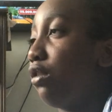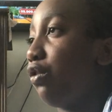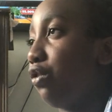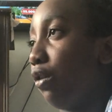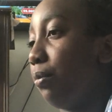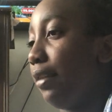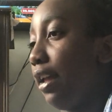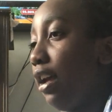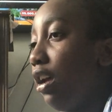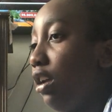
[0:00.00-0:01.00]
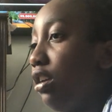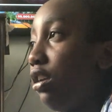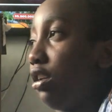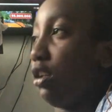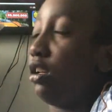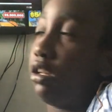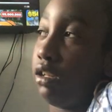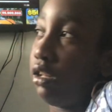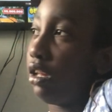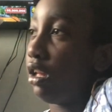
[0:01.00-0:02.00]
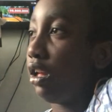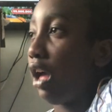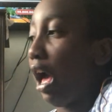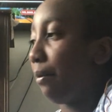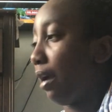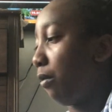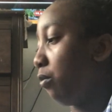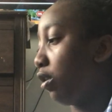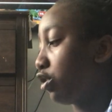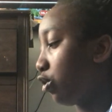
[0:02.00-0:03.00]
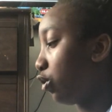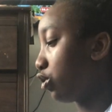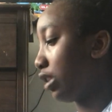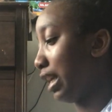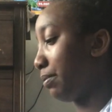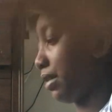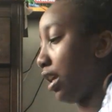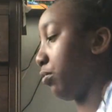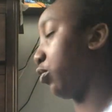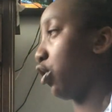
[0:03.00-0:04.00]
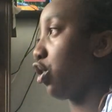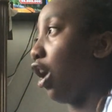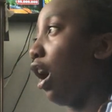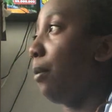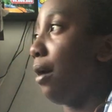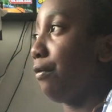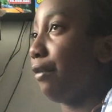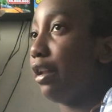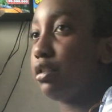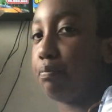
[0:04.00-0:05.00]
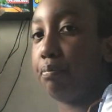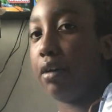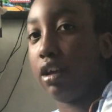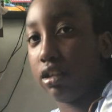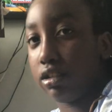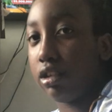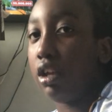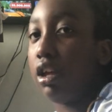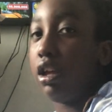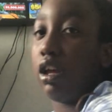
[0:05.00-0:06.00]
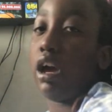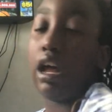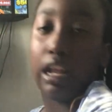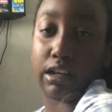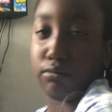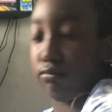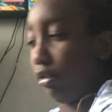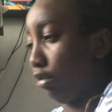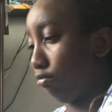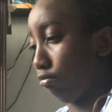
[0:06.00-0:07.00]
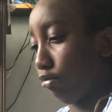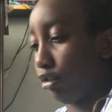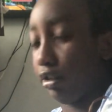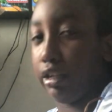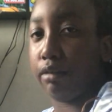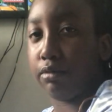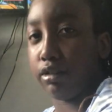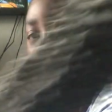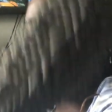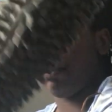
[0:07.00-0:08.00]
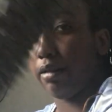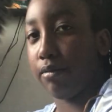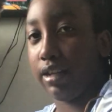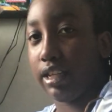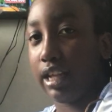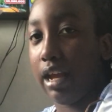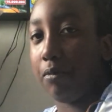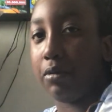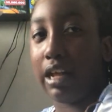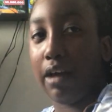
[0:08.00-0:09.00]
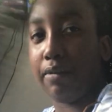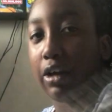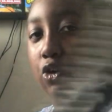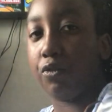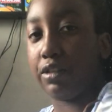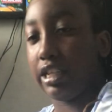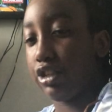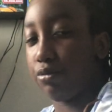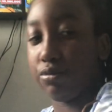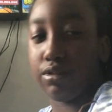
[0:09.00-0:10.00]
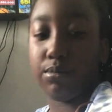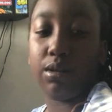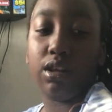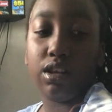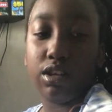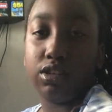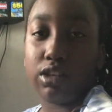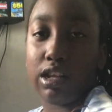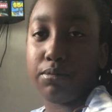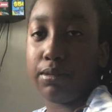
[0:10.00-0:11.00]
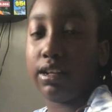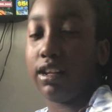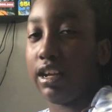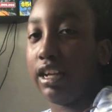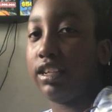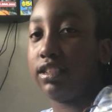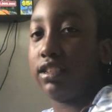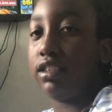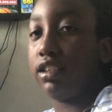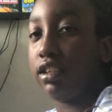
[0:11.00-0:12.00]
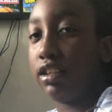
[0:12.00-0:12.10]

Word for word: from there. I mean, I would talk to like people who aren't my friends, but I like would. Sorry, I'm just playing with this. I would have like conversations with them. That's pretty nice.